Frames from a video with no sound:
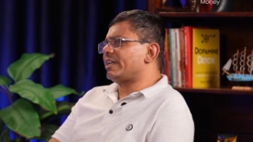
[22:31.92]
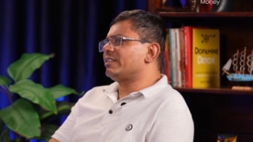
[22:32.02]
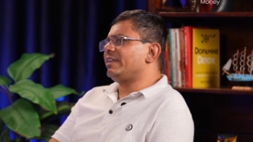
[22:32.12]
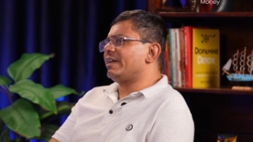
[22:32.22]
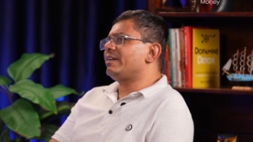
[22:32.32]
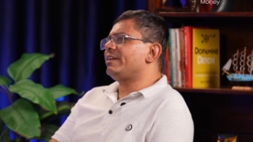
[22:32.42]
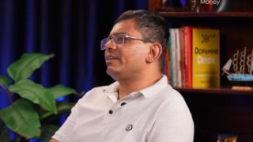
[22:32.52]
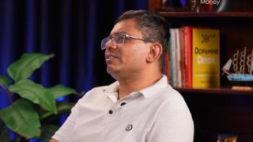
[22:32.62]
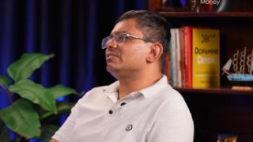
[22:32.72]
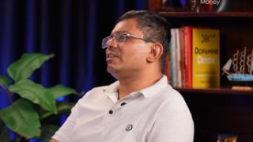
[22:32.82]
at the end it
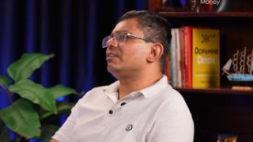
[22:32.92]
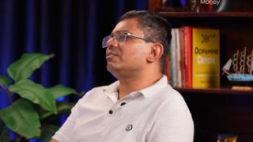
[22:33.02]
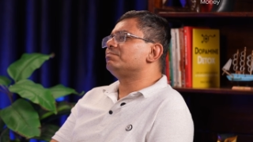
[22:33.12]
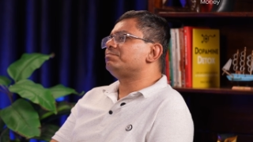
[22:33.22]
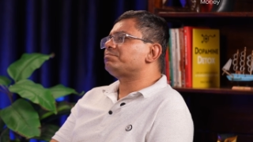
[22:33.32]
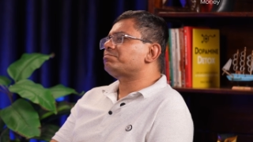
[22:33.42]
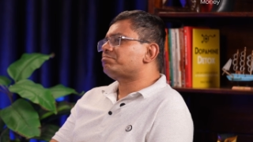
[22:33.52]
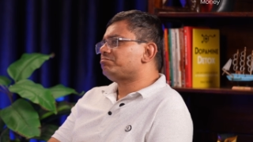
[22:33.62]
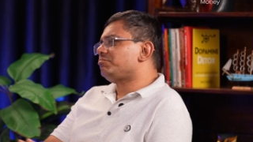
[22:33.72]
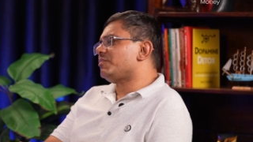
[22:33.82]
is
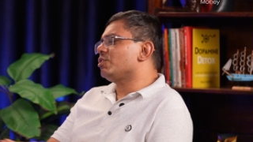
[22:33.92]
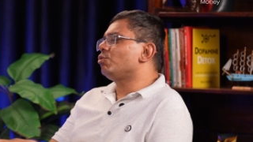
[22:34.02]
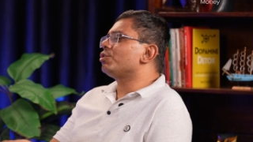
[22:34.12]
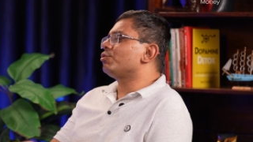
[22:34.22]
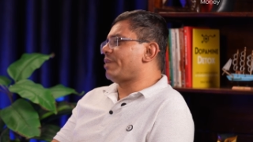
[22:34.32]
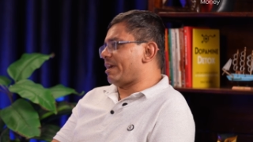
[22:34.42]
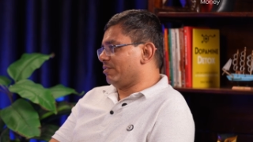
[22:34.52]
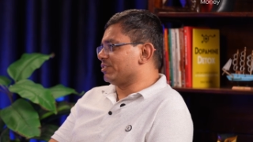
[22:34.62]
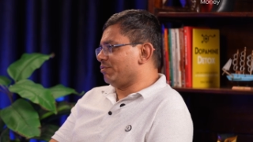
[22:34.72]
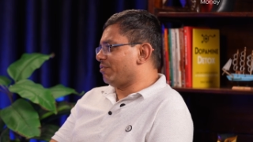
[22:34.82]
good to
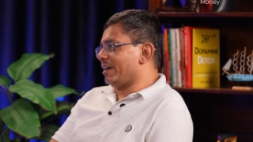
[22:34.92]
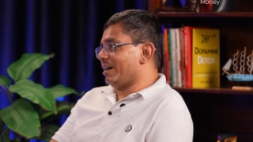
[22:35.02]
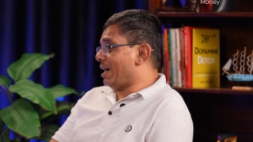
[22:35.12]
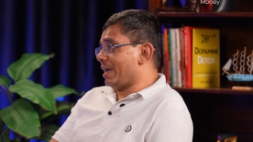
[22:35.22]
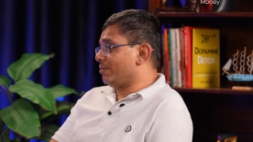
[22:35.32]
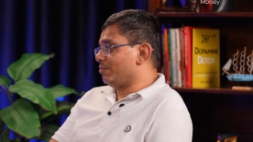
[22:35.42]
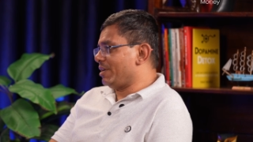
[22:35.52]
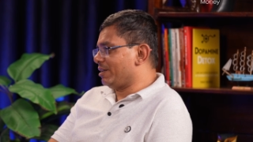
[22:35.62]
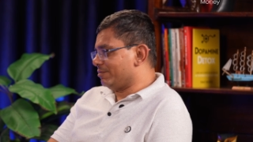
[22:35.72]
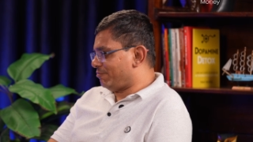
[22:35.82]
diversify. I am a
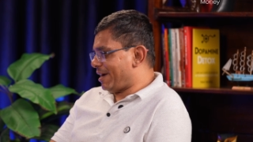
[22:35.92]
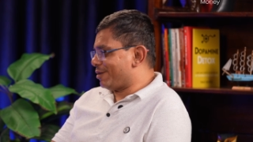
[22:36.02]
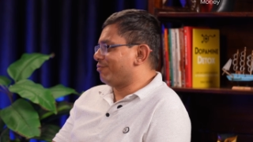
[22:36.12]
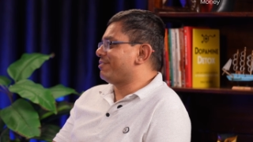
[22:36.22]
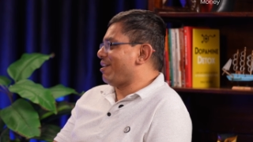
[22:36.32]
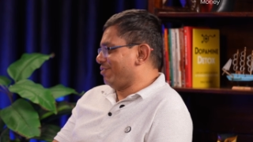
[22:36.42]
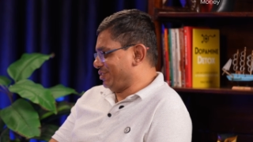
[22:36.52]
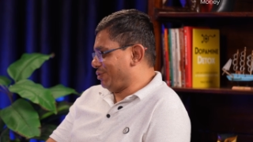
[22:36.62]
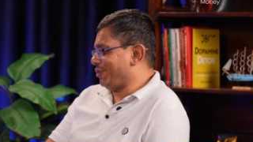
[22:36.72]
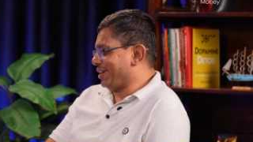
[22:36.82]
big fan of
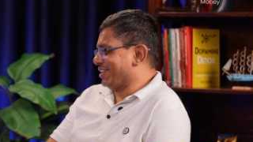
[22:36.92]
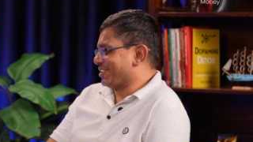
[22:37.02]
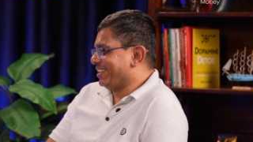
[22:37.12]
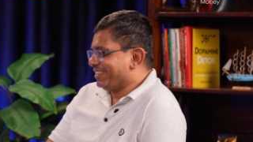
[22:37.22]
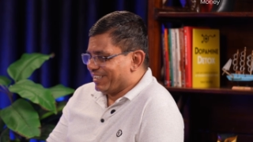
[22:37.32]
diversification.